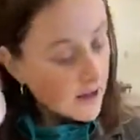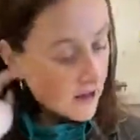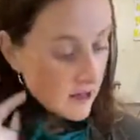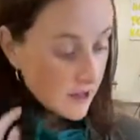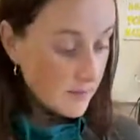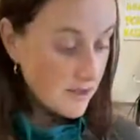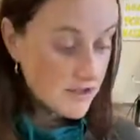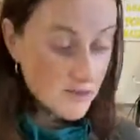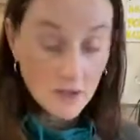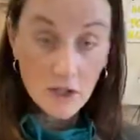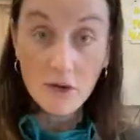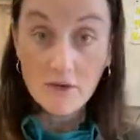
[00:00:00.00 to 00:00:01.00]
I just
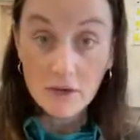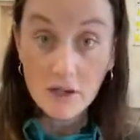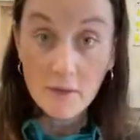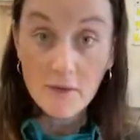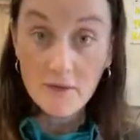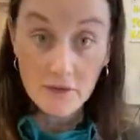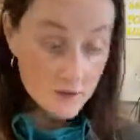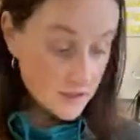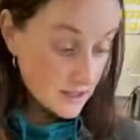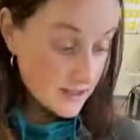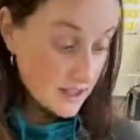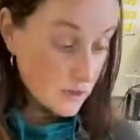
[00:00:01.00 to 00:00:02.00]
want to go over a couple of other
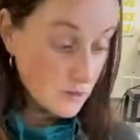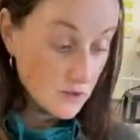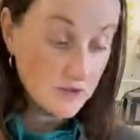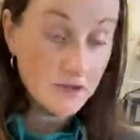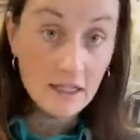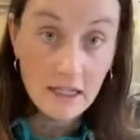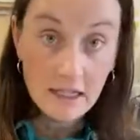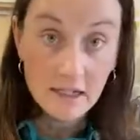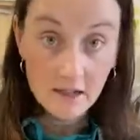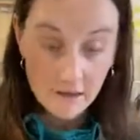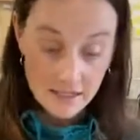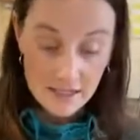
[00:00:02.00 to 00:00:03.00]
things that you will
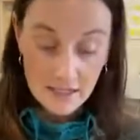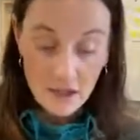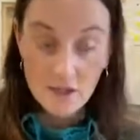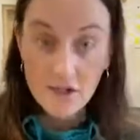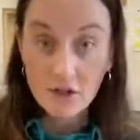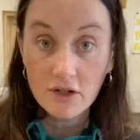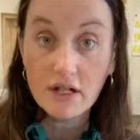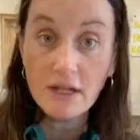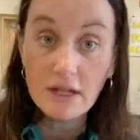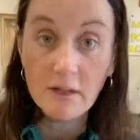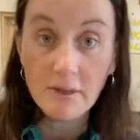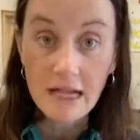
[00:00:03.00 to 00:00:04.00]
need this year. So you're going to
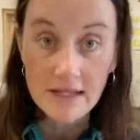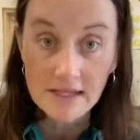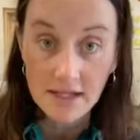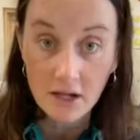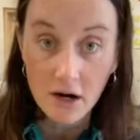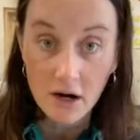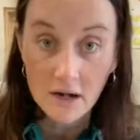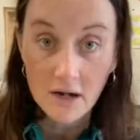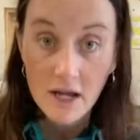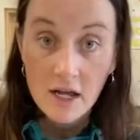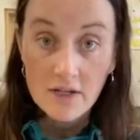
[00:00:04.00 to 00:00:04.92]
need a plastic card.